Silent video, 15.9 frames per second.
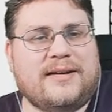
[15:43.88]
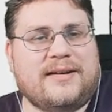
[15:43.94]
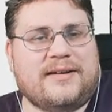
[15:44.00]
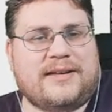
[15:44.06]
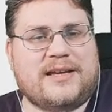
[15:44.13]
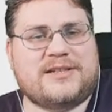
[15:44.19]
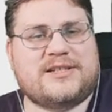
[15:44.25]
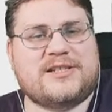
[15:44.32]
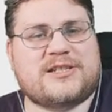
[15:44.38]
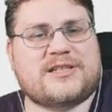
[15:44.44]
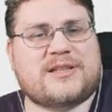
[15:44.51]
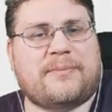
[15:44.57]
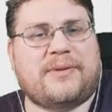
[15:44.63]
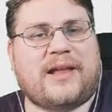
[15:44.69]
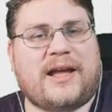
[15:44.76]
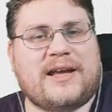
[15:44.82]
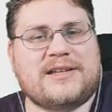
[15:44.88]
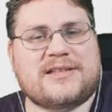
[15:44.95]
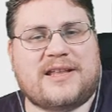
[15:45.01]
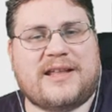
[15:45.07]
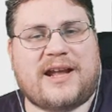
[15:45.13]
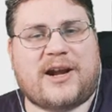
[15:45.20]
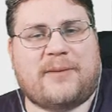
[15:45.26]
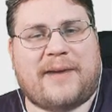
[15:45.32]
Guess this is the place, the
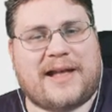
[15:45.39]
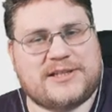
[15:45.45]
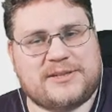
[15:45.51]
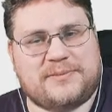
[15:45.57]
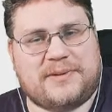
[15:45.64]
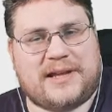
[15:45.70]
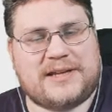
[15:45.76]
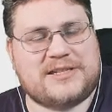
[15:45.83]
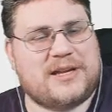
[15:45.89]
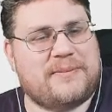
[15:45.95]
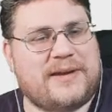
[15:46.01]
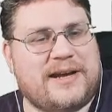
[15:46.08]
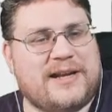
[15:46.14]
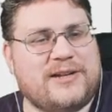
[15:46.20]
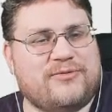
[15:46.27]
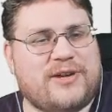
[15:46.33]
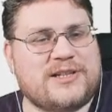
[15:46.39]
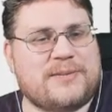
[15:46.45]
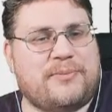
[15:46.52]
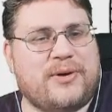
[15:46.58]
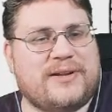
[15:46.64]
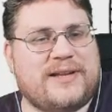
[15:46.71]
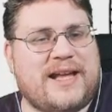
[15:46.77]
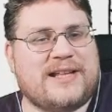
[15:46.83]
Necromancer's place, I mean. Ready to
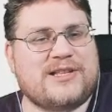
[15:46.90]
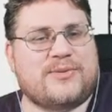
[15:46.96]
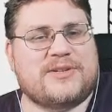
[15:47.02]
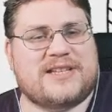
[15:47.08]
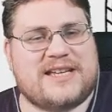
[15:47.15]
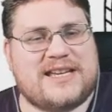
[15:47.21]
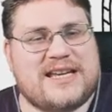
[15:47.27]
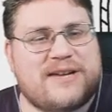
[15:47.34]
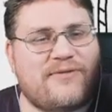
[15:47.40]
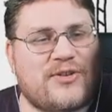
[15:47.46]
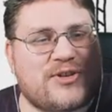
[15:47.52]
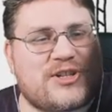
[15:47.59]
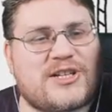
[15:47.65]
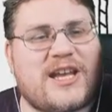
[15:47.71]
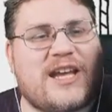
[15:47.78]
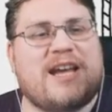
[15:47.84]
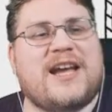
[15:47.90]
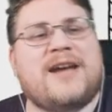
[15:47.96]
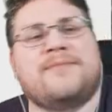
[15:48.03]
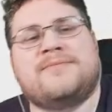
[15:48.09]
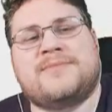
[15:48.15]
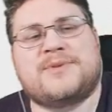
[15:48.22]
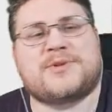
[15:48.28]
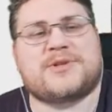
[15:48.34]
put an end to his evil
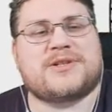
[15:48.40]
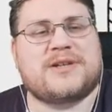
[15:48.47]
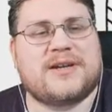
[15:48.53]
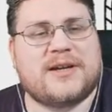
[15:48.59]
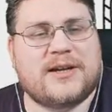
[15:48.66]
schemes?